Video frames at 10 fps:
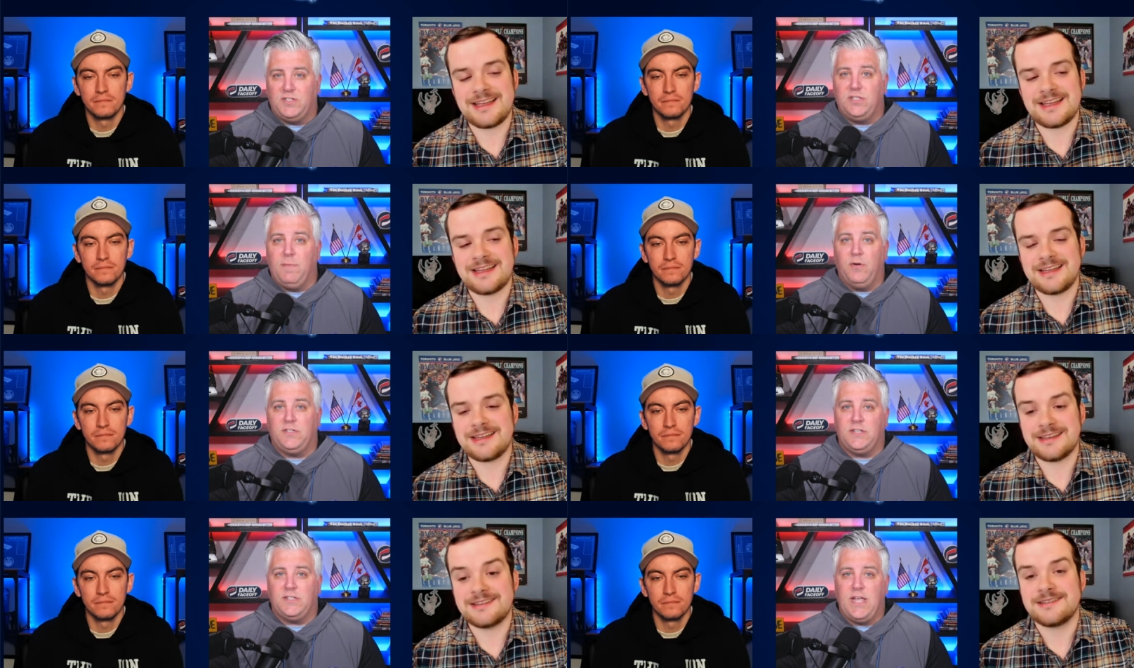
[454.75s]
Speaker 1: is the
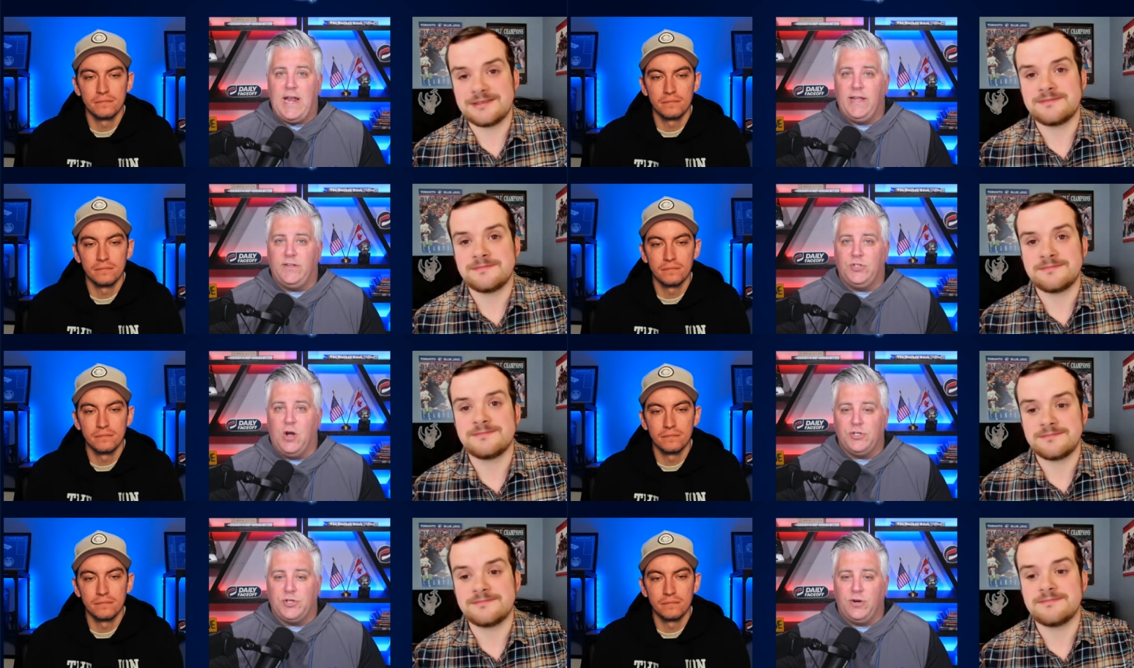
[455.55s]
most exciting
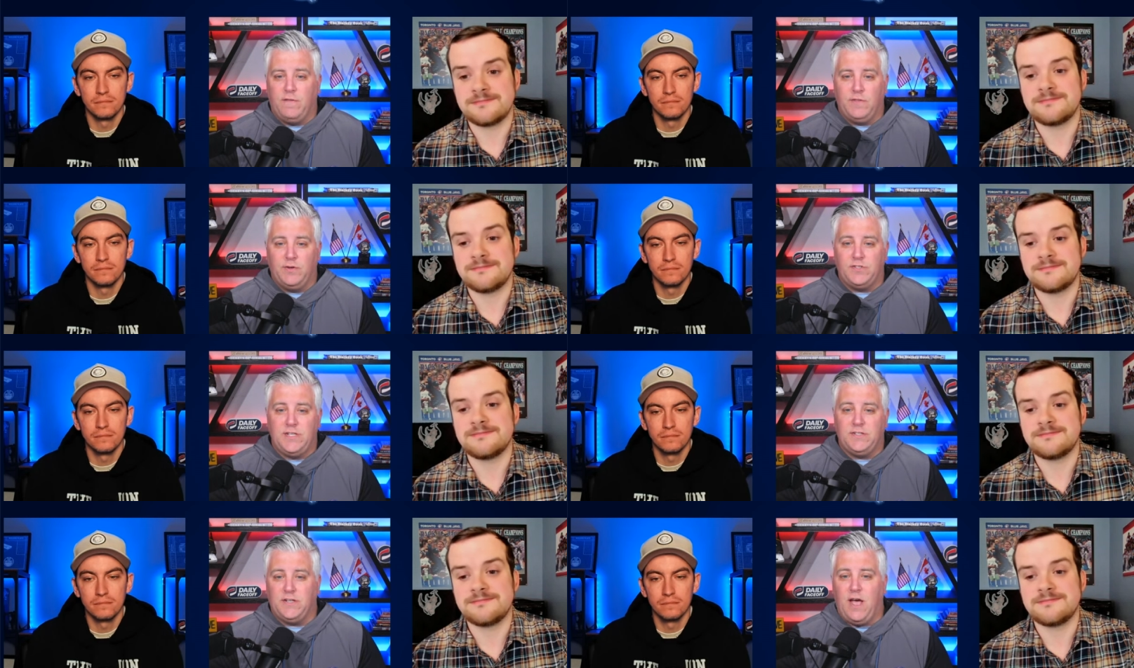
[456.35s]
juncture of their
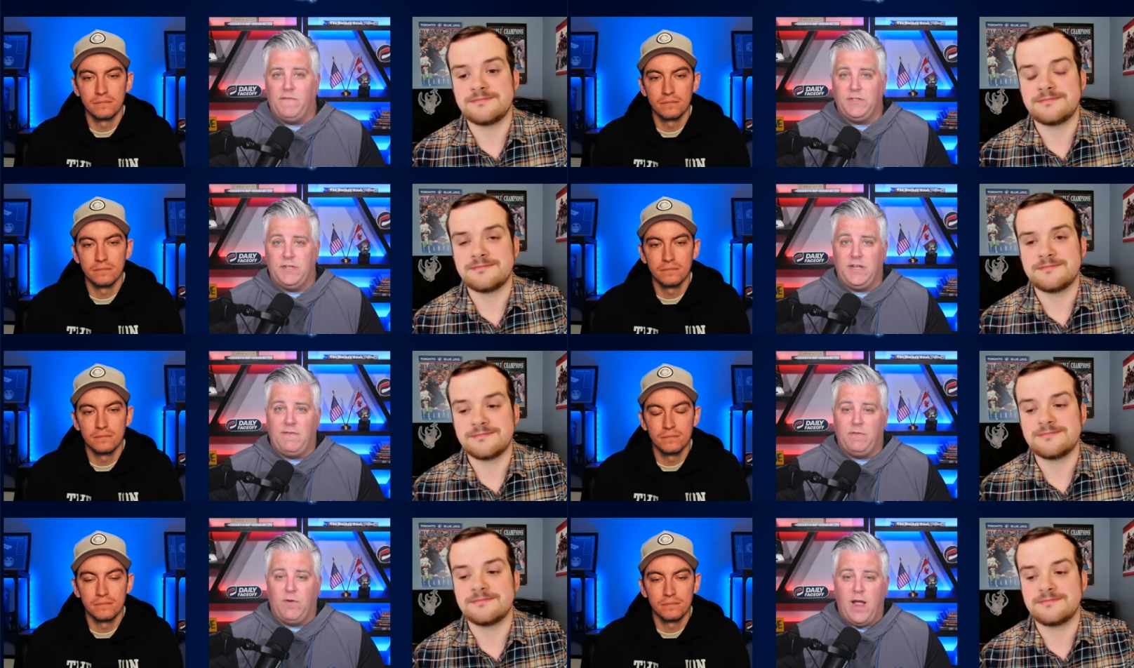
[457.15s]
season. Obviously,
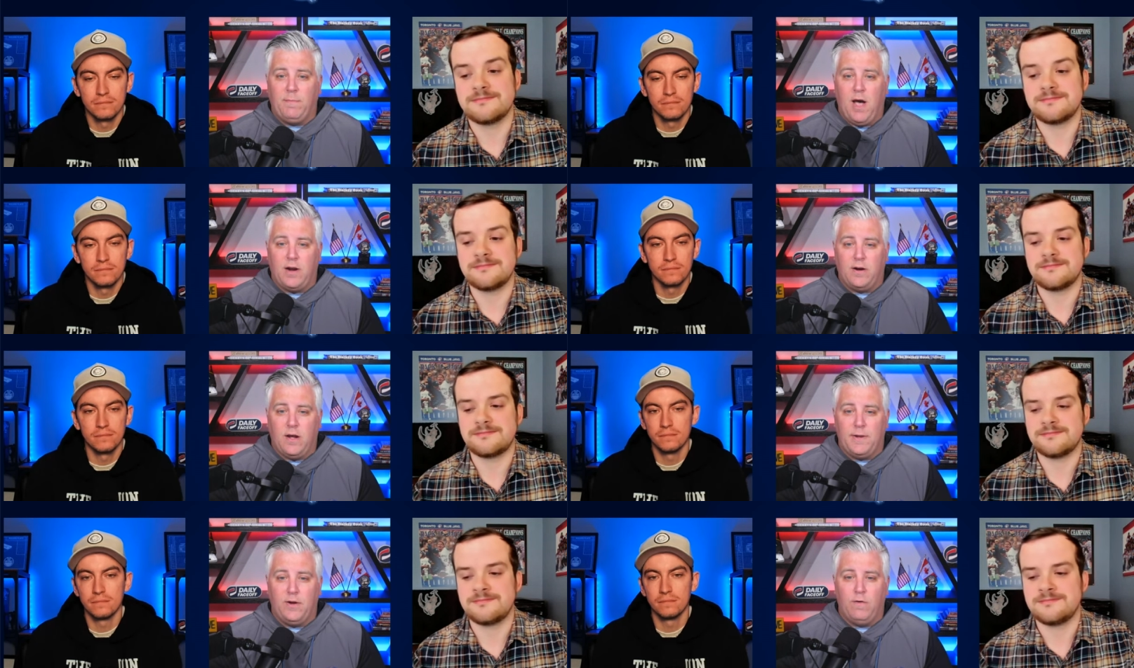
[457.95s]
David Reinbacher
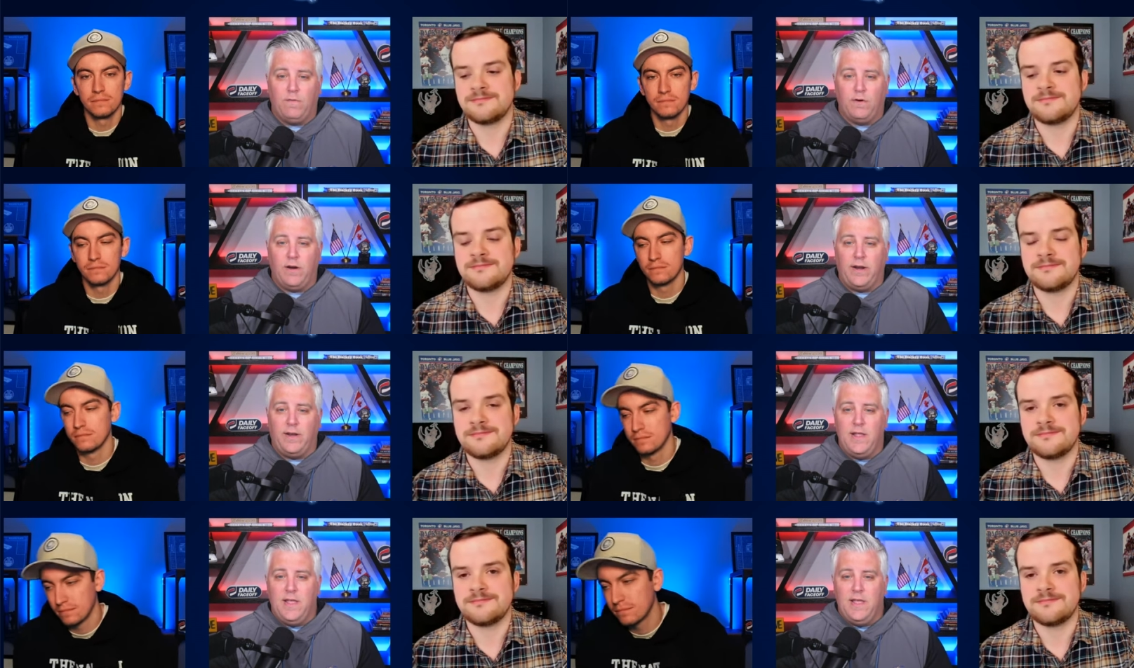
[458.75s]
coming over,
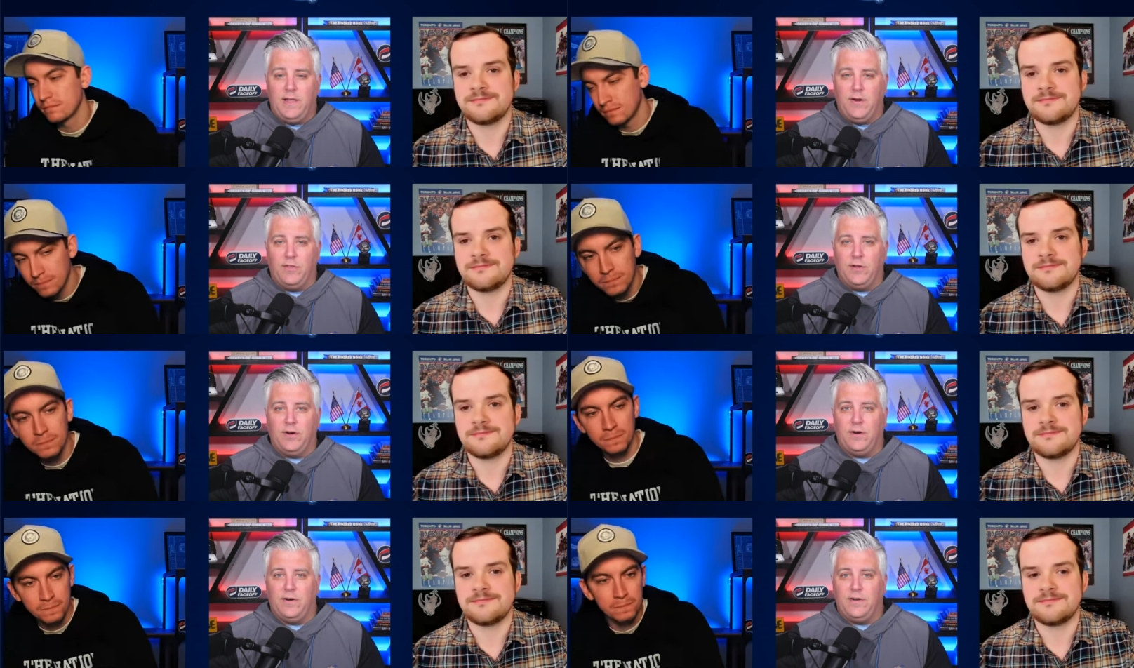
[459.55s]
and you know
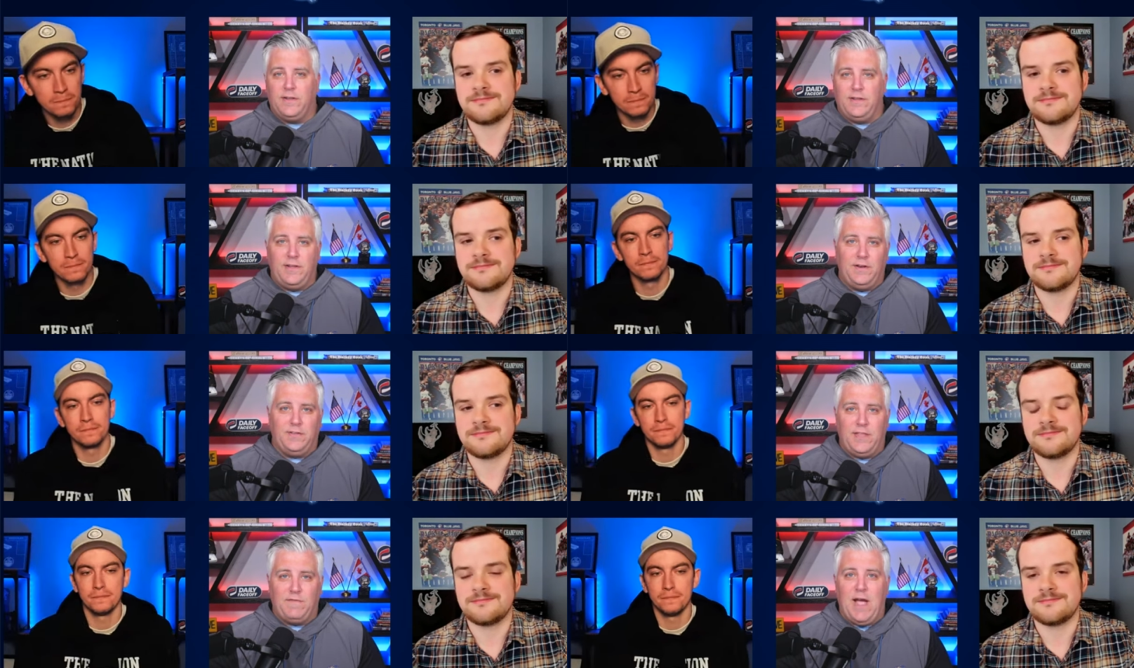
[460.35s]
they're
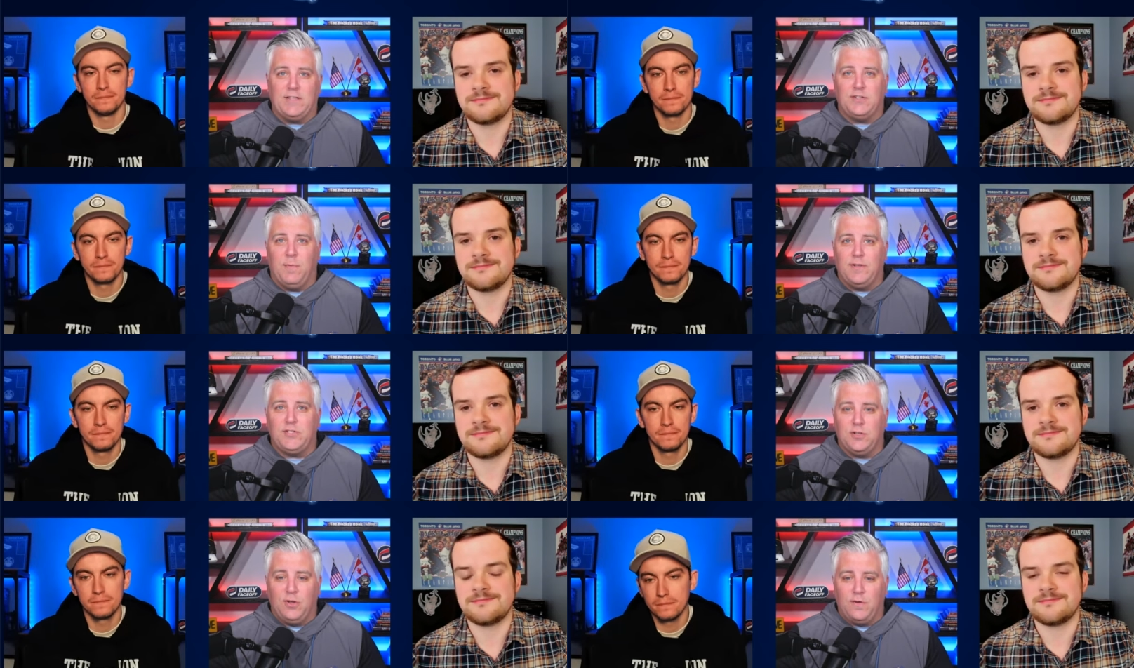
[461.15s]
they've got so much
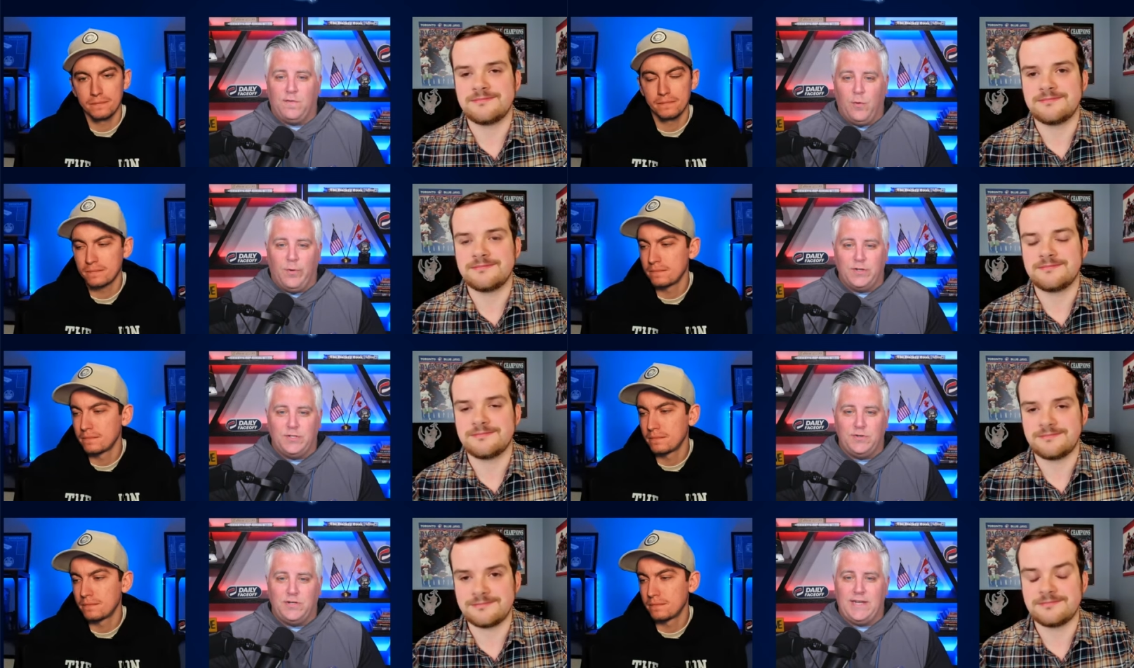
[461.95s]
to look forward
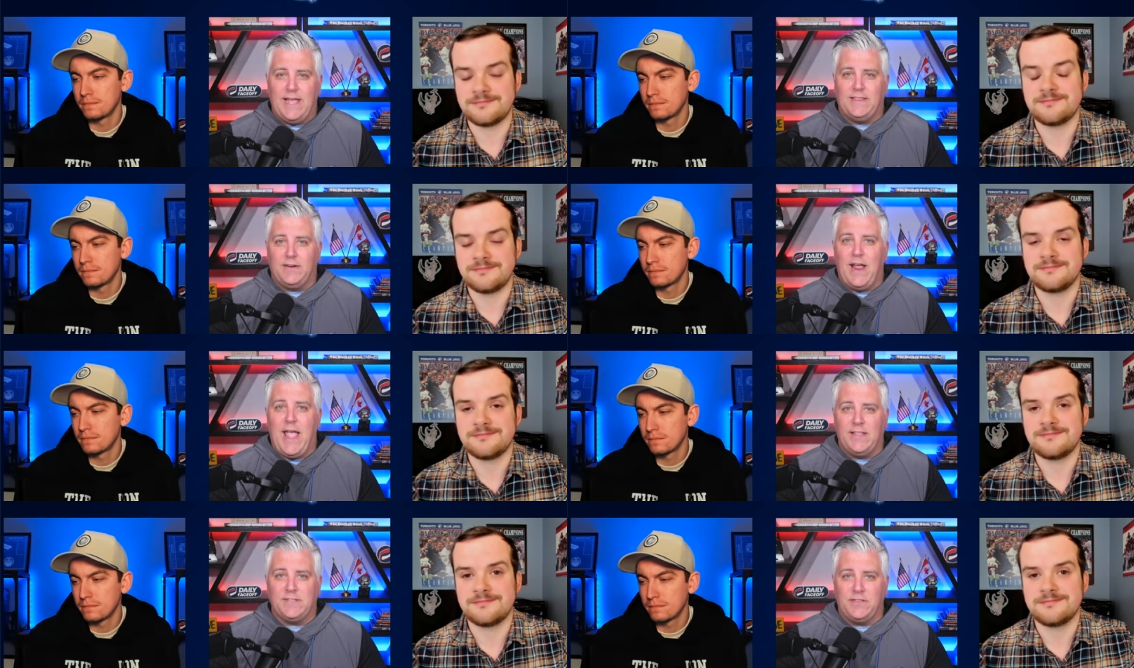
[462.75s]
to to get their
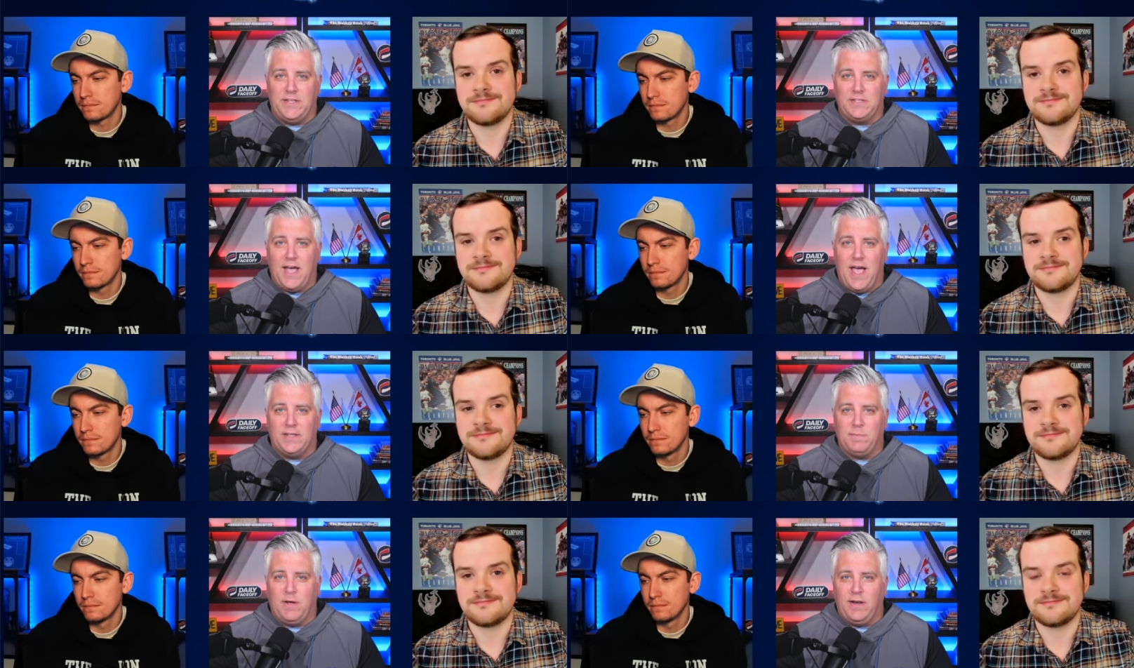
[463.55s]
hands on these
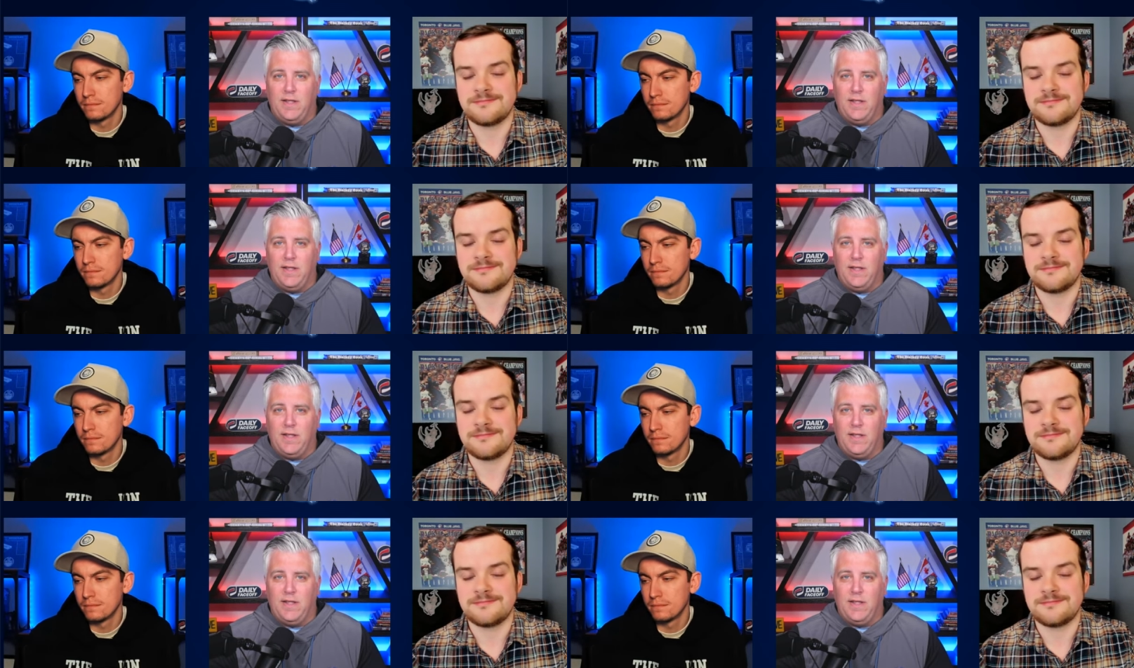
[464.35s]
guys, but